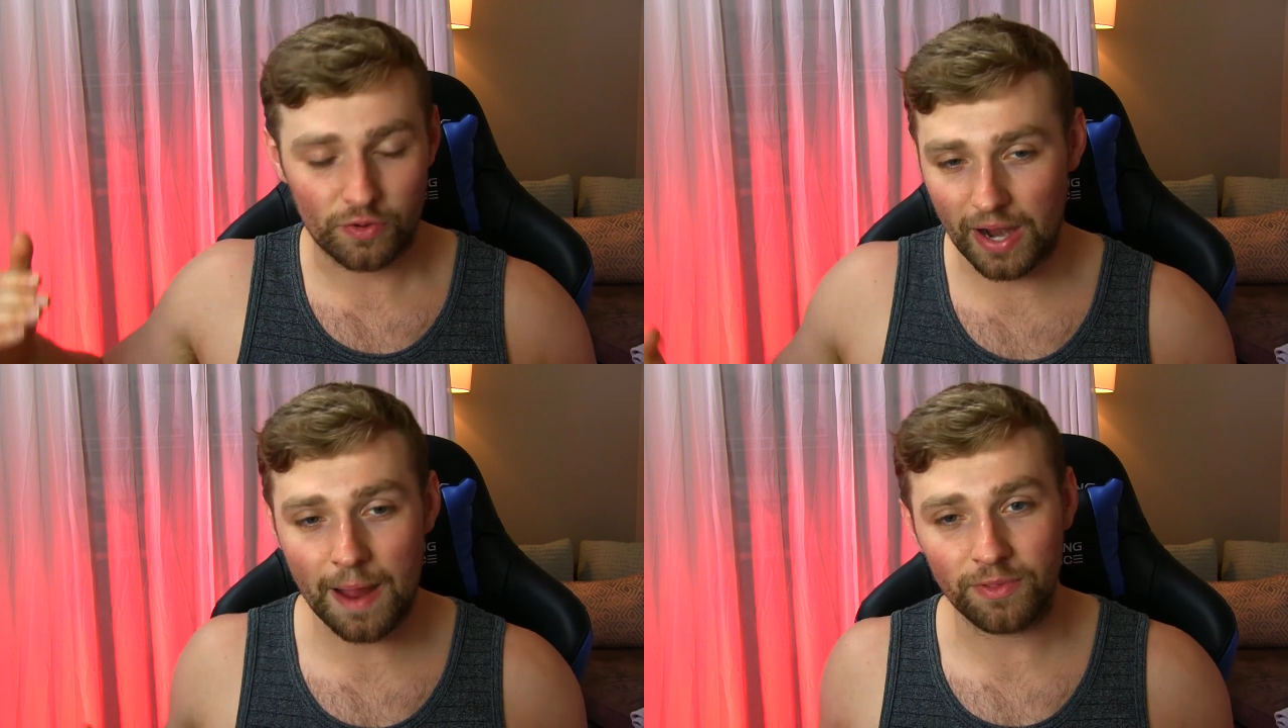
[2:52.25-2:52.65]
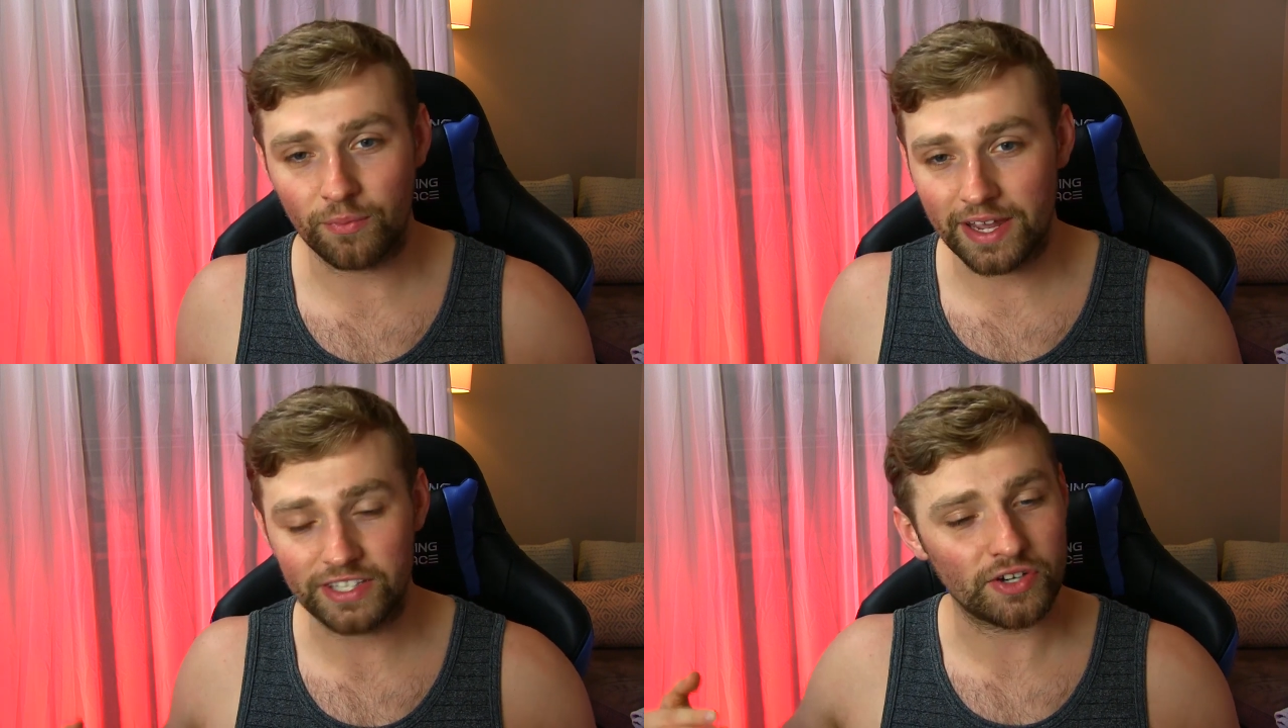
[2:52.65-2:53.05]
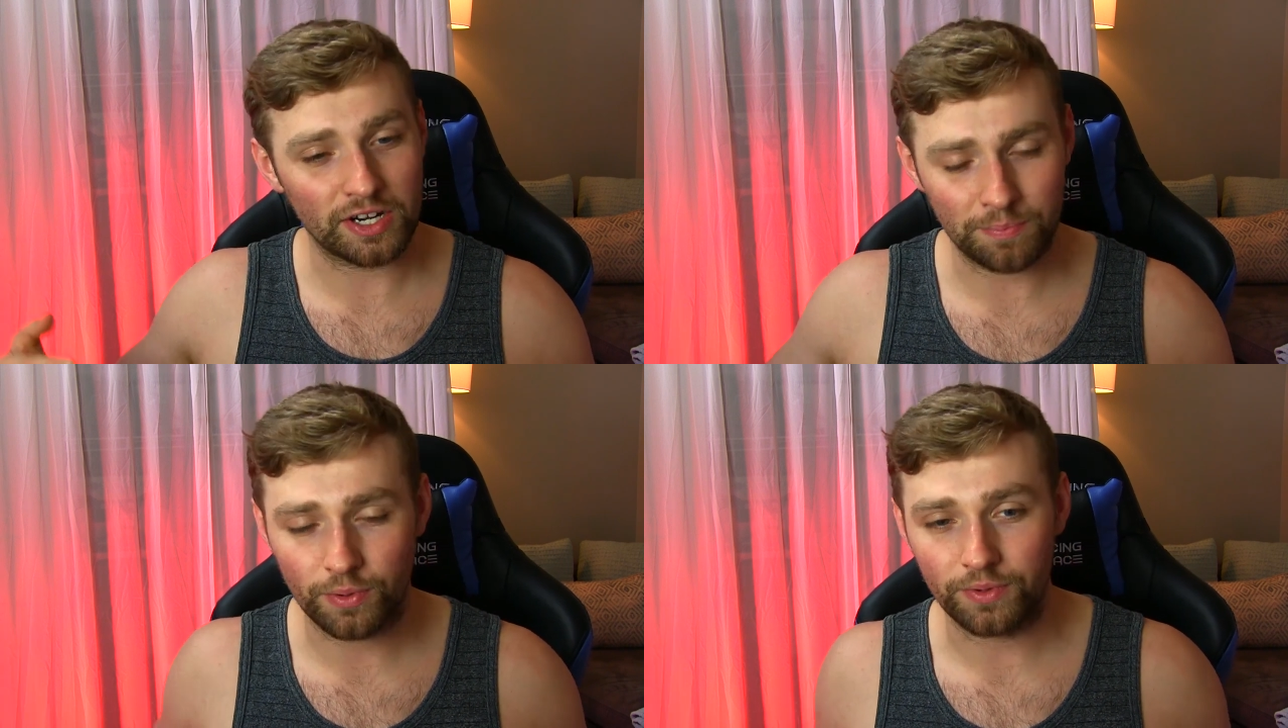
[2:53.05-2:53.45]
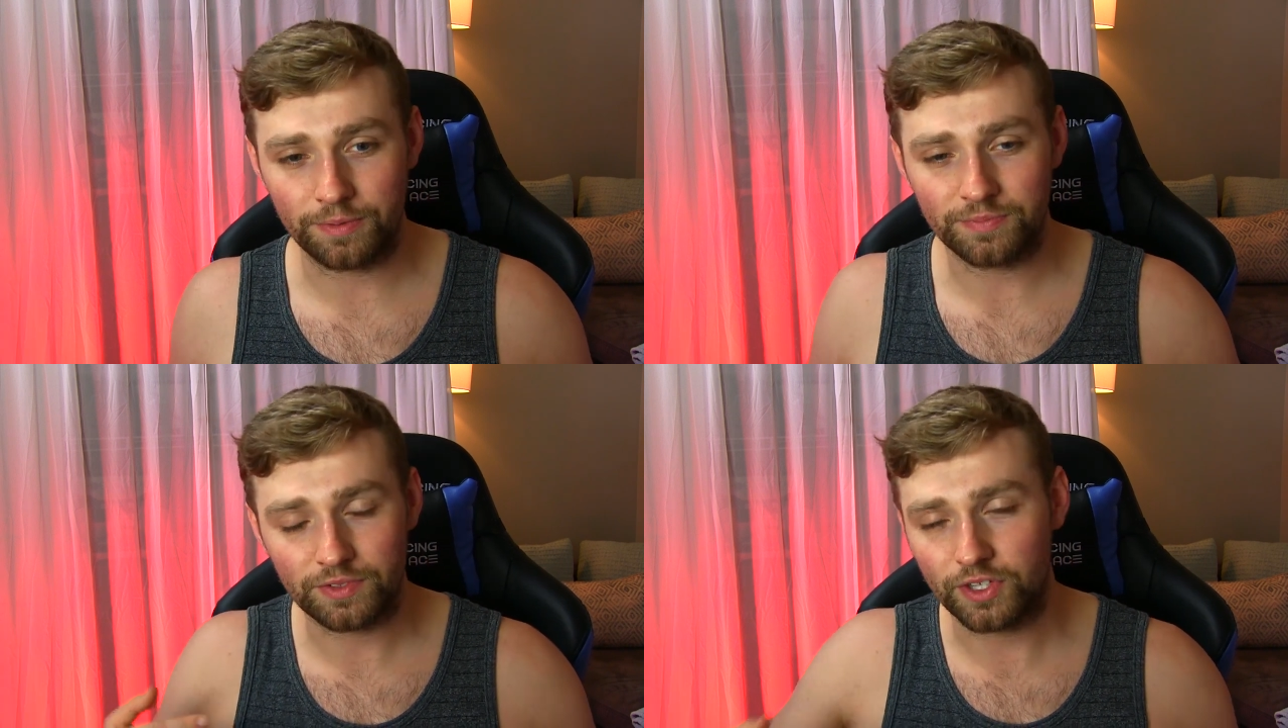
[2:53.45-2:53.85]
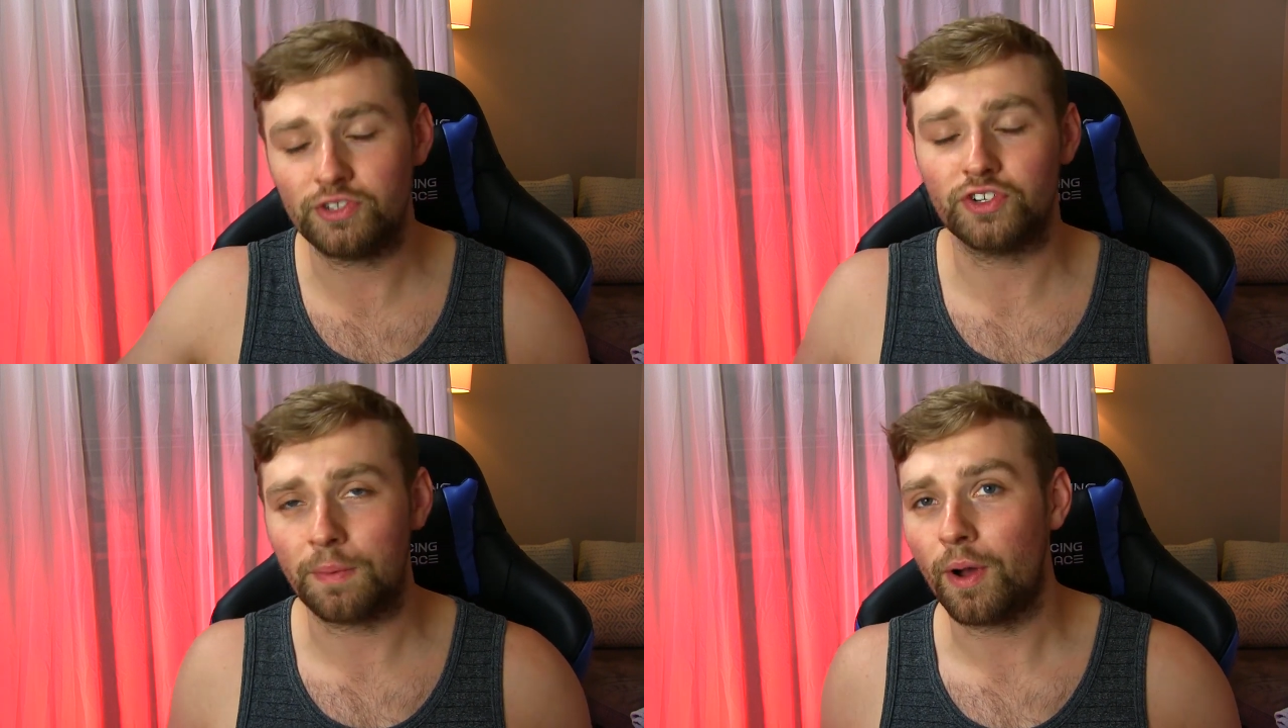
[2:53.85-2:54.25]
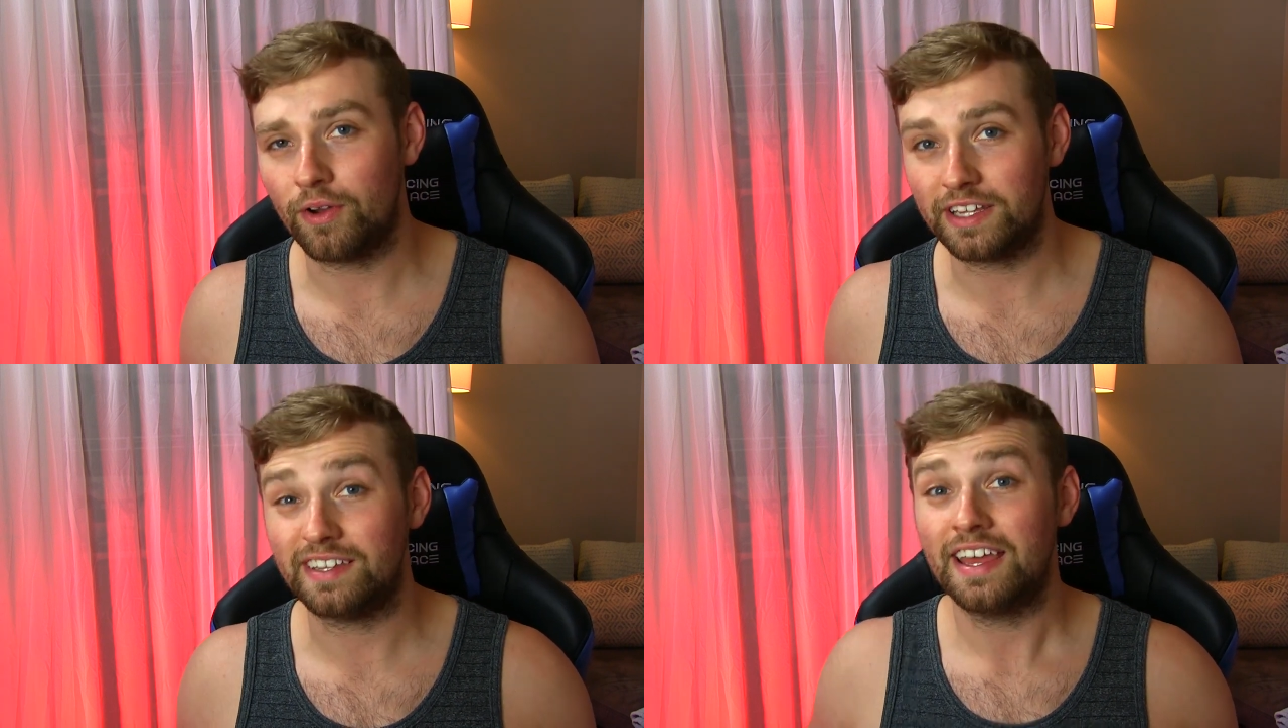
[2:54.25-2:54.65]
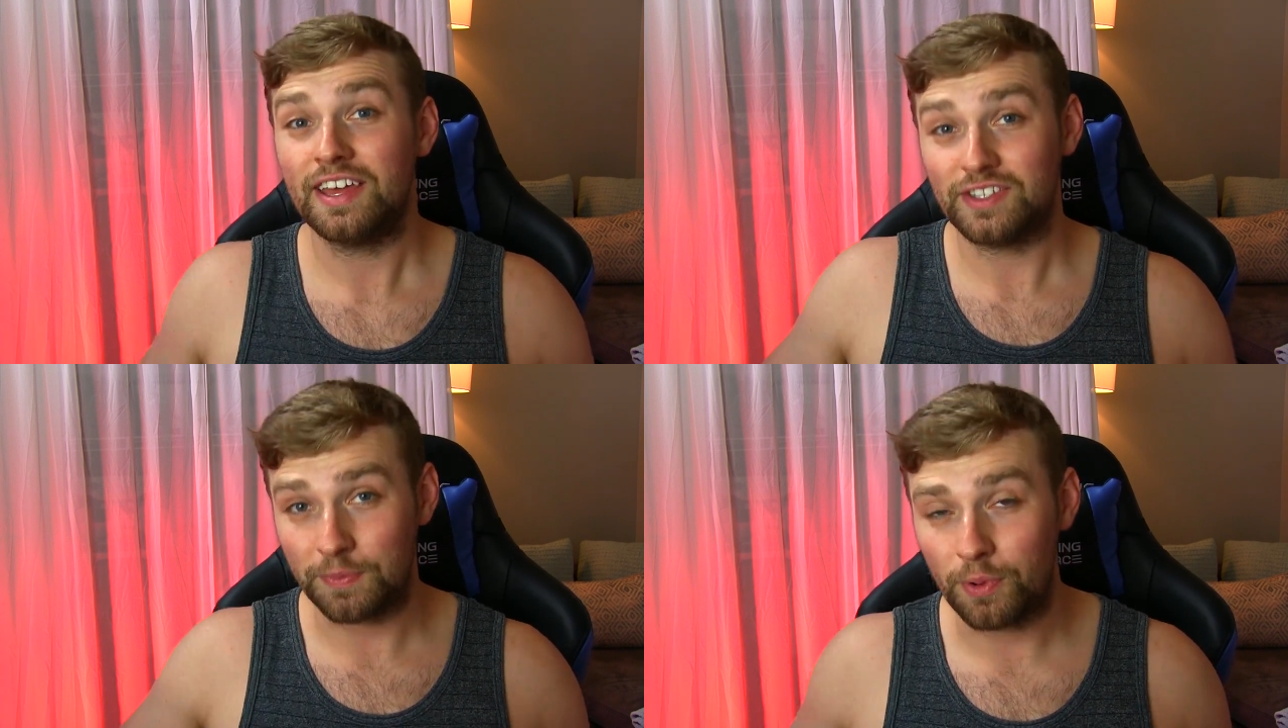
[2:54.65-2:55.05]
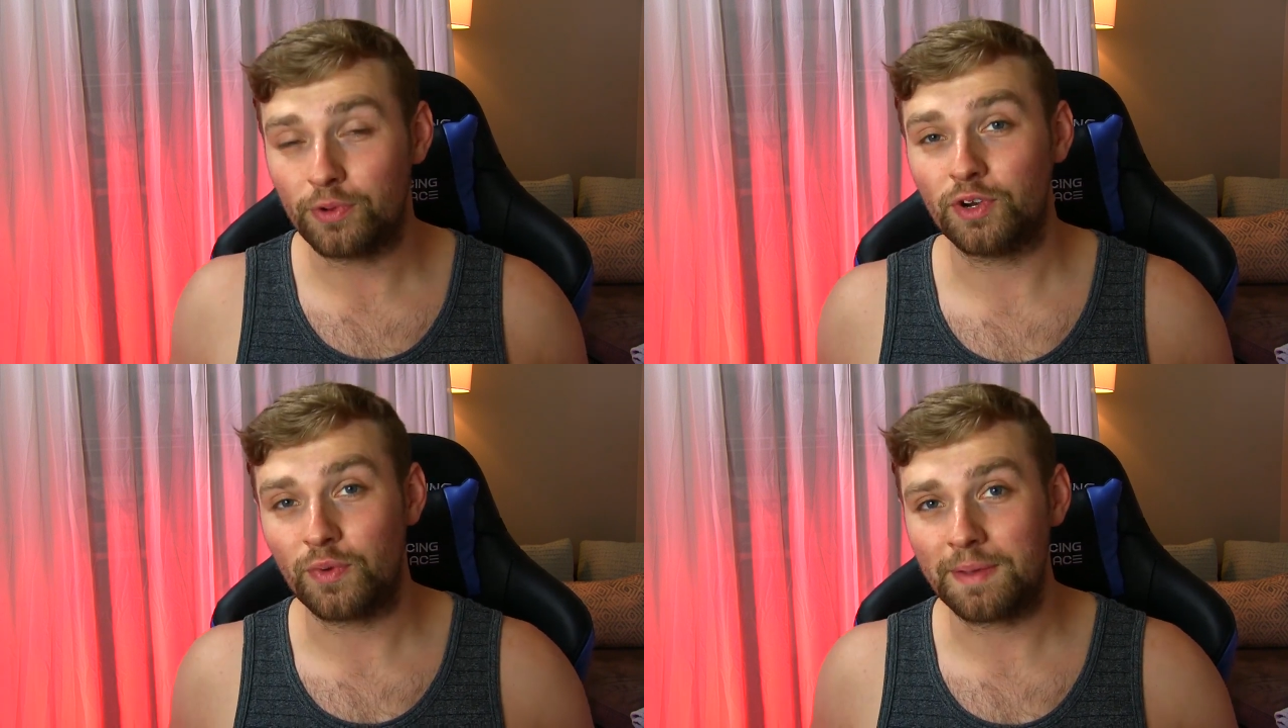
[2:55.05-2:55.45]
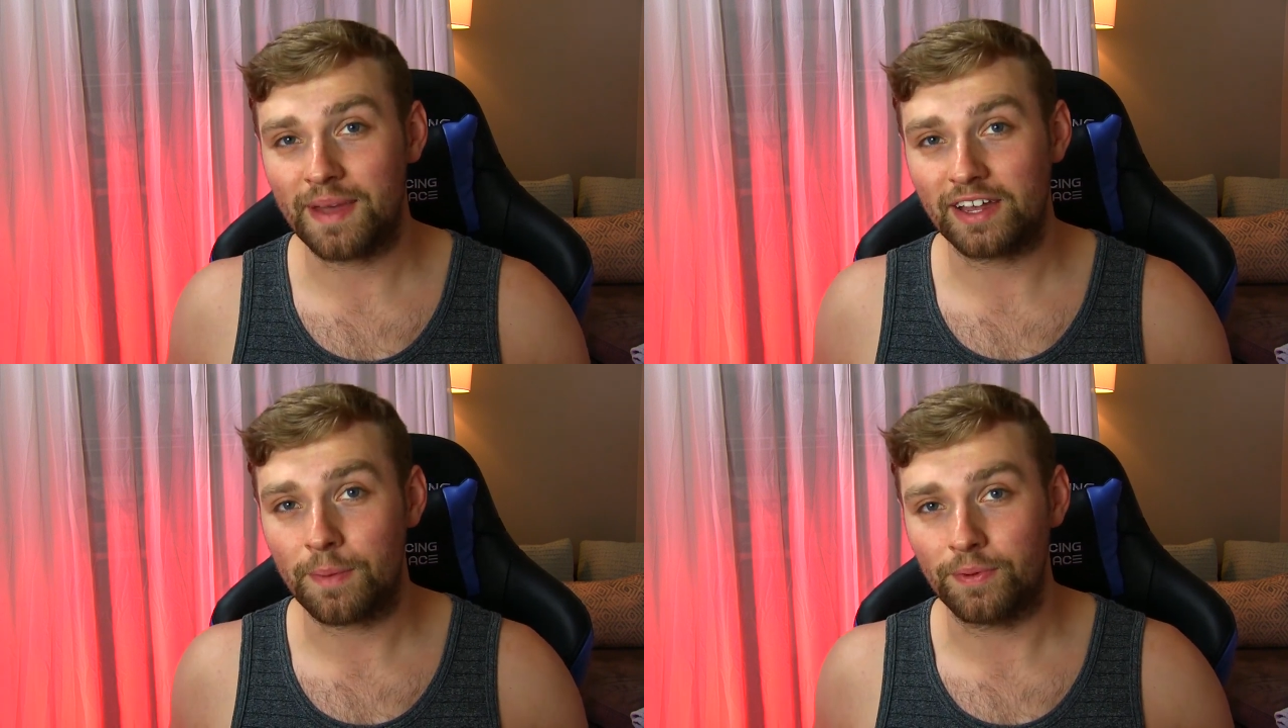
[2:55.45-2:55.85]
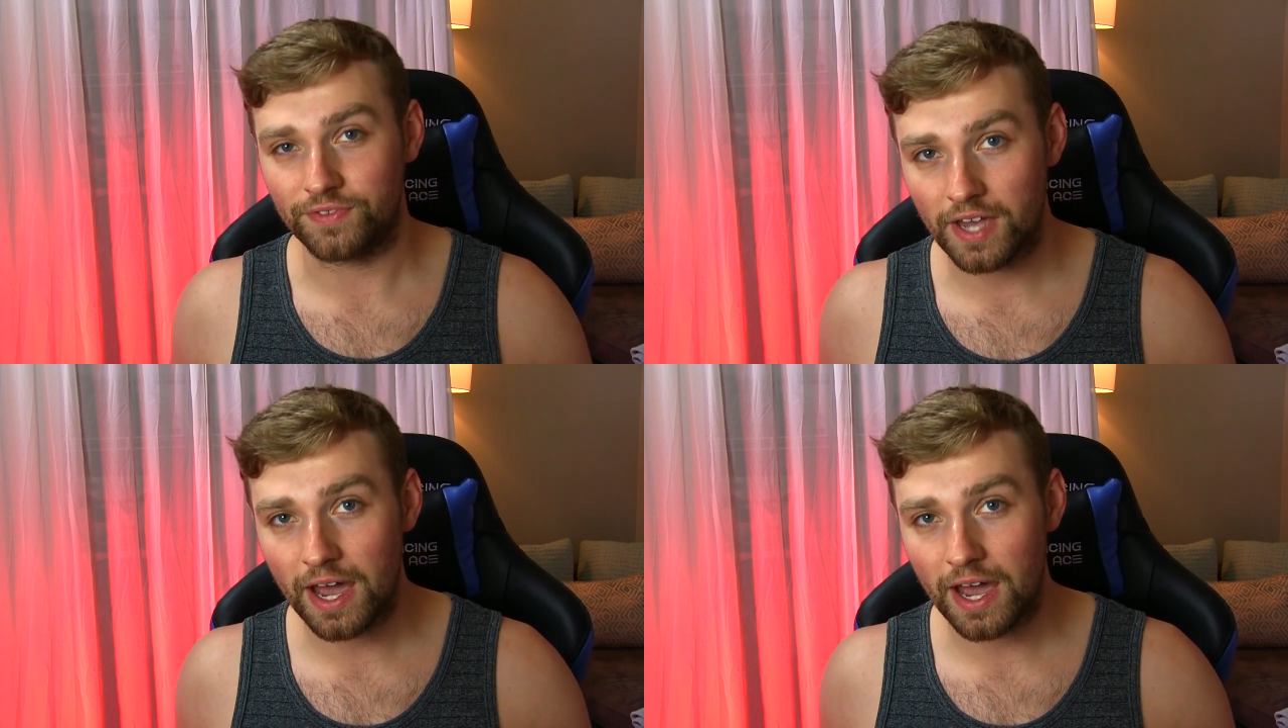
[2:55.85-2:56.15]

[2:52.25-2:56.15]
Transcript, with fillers: Grab the waist, try to pull, a, use your opponent to pull your weight back up on